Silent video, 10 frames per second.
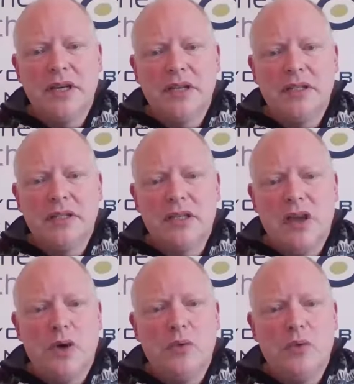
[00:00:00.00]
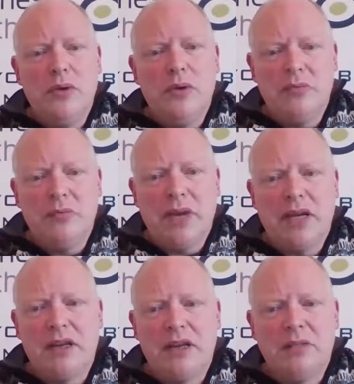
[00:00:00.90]
slow is
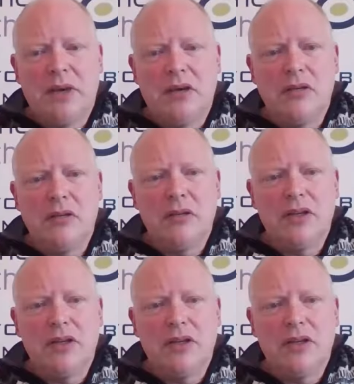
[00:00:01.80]
penalized by Google